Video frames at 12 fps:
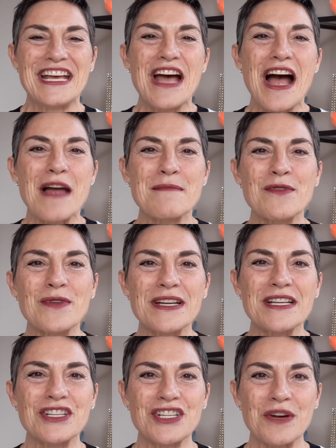I'm going
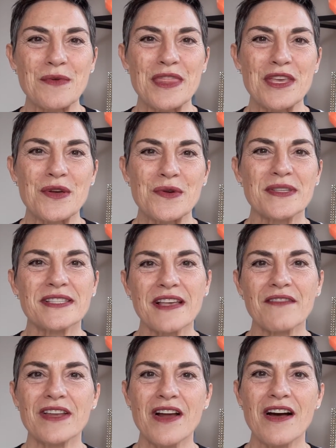to share with you
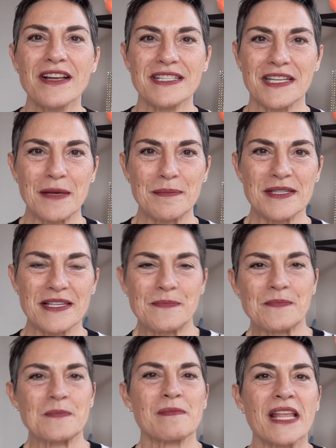7 hot tips
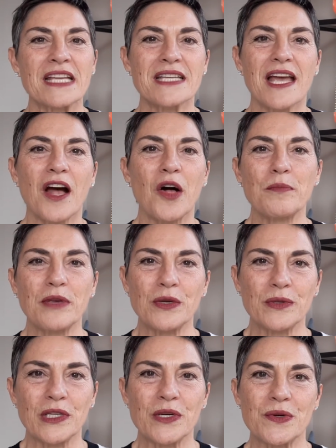to help
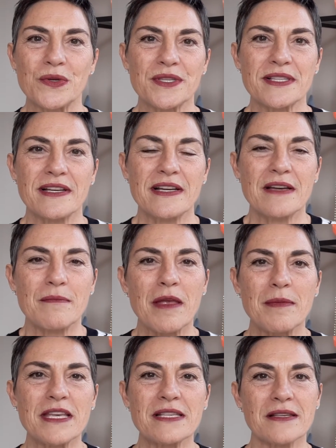you lose
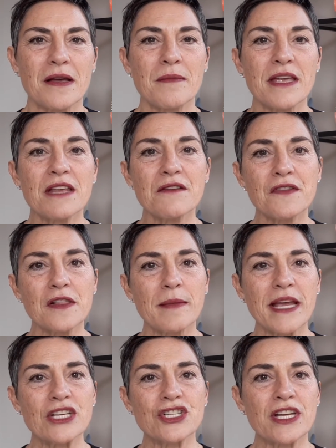maybe some
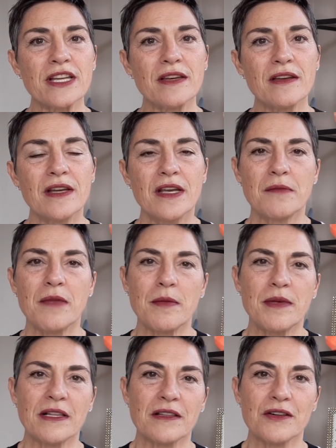inflammation,
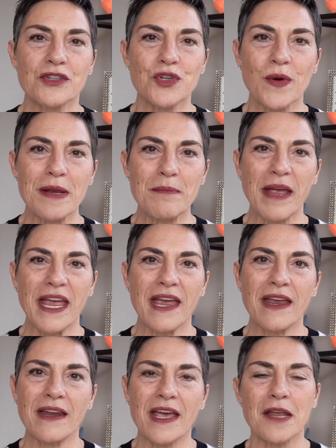maybe a little joint
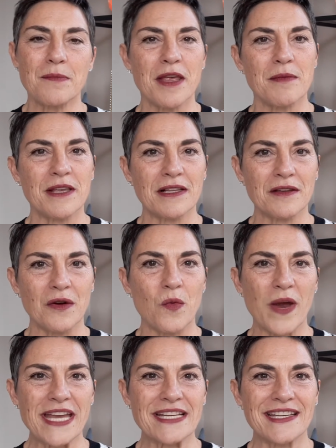pain, and maybe a little
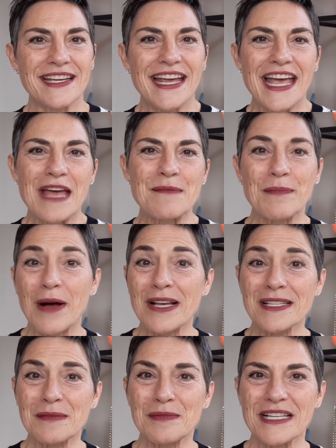weight, and
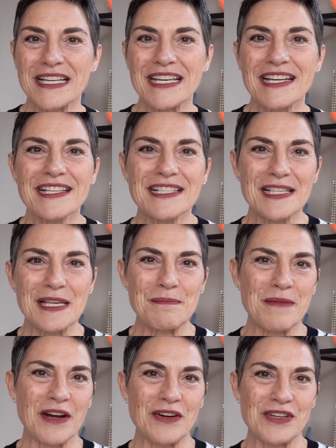possibly sleep
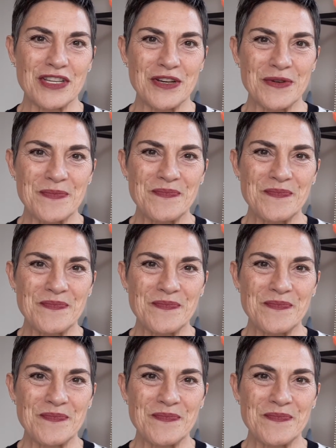better too.